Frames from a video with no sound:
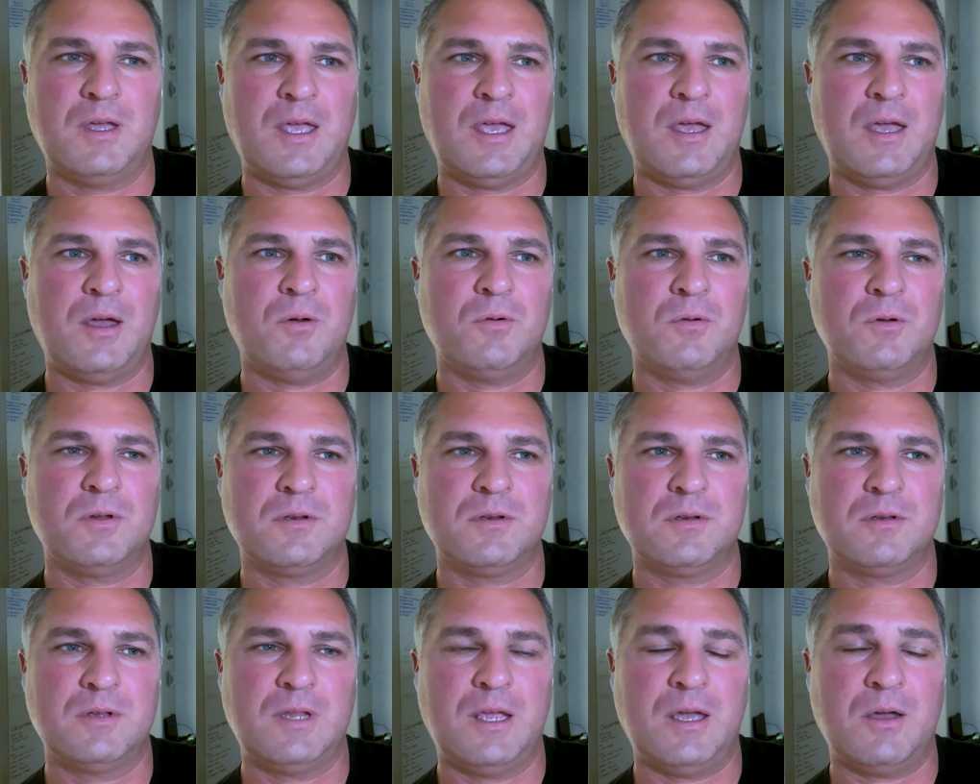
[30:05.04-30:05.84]
how
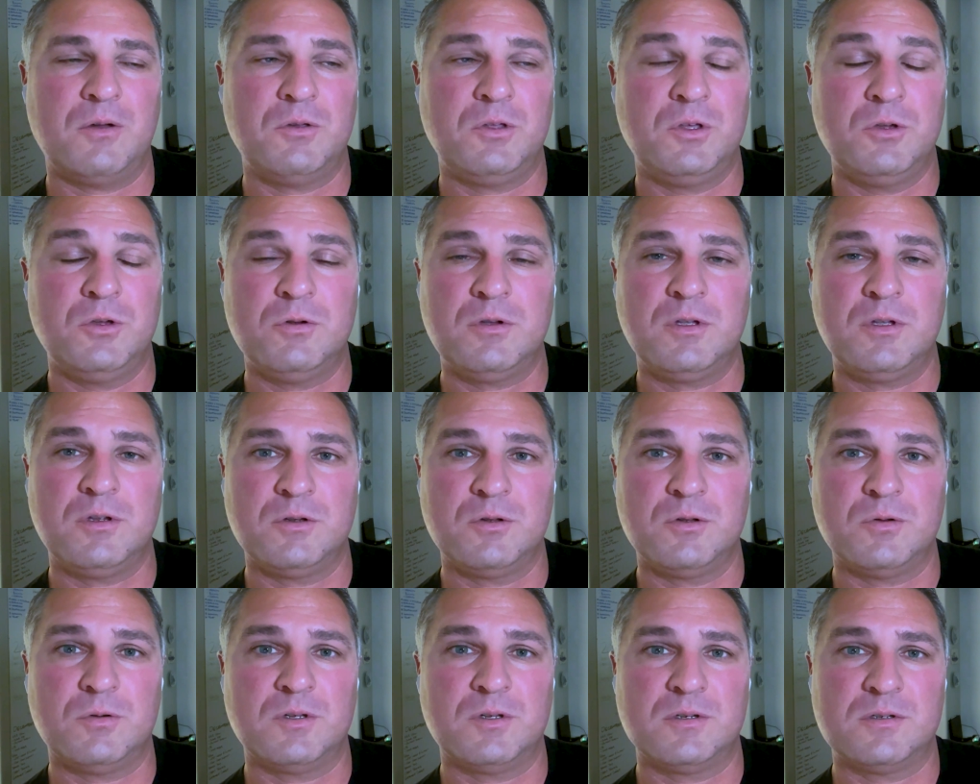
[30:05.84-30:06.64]
you can
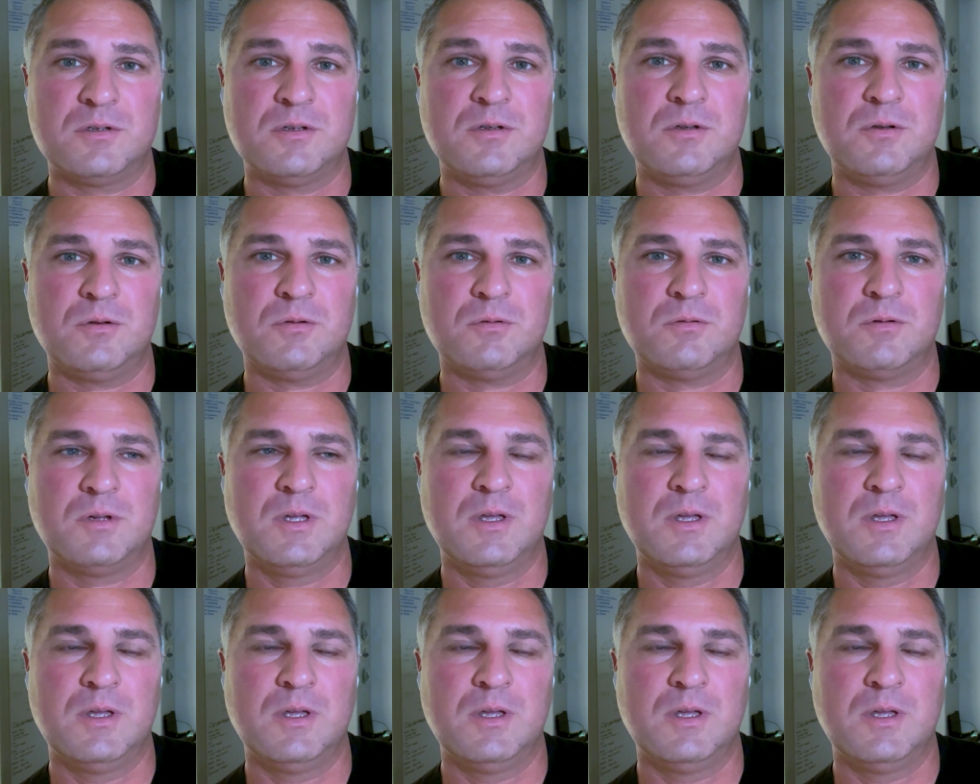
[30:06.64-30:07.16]
do it too.